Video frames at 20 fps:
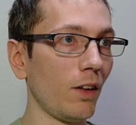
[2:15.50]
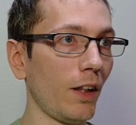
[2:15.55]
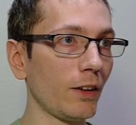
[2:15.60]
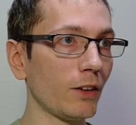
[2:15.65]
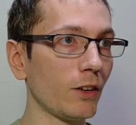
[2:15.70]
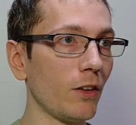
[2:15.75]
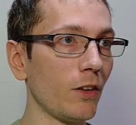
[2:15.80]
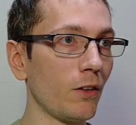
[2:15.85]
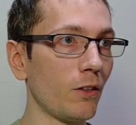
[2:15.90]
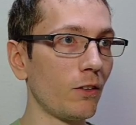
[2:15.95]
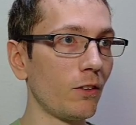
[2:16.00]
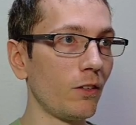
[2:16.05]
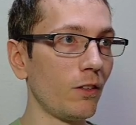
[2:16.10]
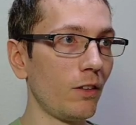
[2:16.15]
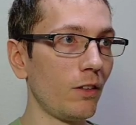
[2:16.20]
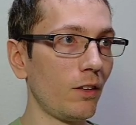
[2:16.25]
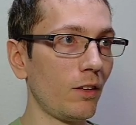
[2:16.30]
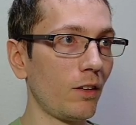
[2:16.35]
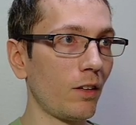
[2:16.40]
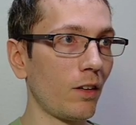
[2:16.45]
known,
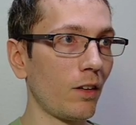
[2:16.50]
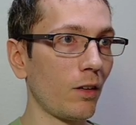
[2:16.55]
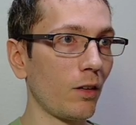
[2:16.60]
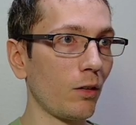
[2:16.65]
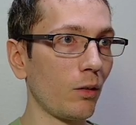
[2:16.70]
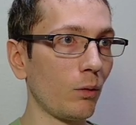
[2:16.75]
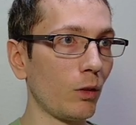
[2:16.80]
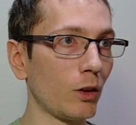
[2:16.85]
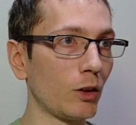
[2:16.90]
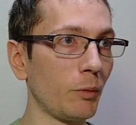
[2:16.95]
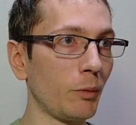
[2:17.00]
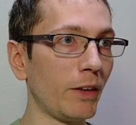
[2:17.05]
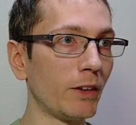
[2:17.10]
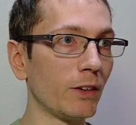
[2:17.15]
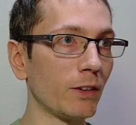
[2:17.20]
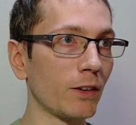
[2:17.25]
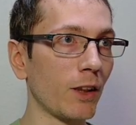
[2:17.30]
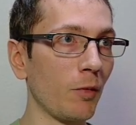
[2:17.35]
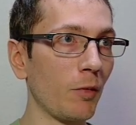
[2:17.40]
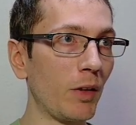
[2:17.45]
which means
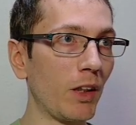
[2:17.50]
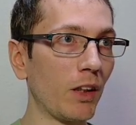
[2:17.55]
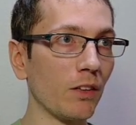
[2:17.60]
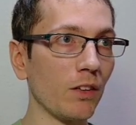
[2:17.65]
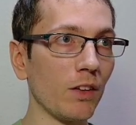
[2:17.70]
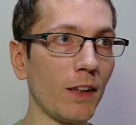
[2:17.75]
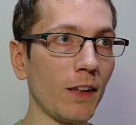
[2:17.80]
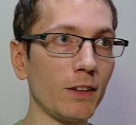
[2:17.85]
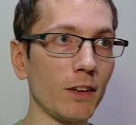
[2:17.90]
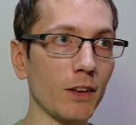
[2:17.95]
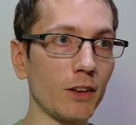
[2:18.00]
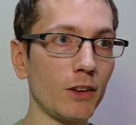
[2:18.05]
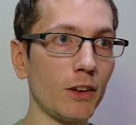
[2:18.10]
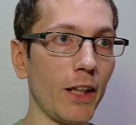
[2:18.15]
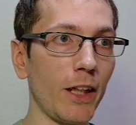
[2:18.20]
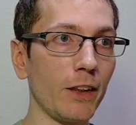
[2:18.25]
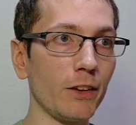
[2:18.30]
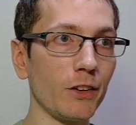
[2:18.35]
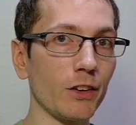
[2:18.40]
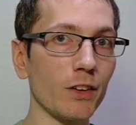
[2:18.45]
it's going to be on less
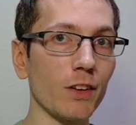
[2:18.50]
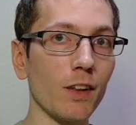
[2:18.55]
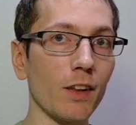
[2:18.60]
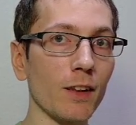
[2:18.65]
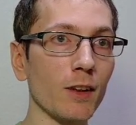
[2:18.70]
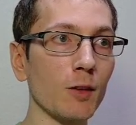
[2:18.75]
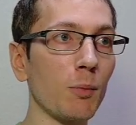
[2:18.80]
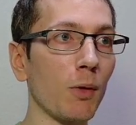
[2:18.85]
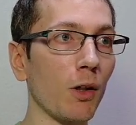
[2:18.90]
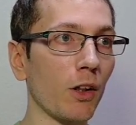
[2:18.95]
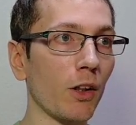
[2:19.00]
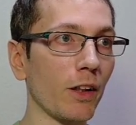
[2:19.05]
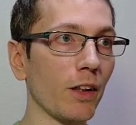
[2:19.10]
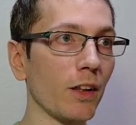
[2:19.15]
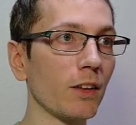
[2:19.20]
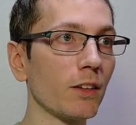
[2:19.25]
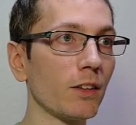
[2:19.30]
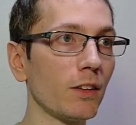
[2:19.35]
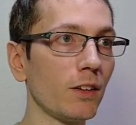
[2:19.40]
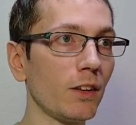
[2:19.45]
exchanges, less
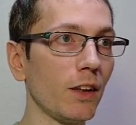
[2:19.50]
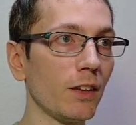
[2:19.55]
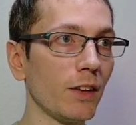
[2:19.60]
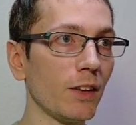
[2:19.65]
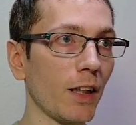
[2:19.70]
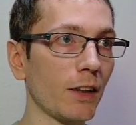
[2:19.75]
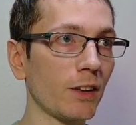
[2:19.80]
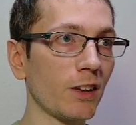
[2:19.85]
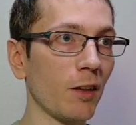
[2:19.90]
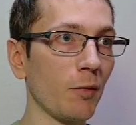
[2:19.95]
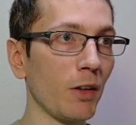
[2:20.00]
markets. It's actually going to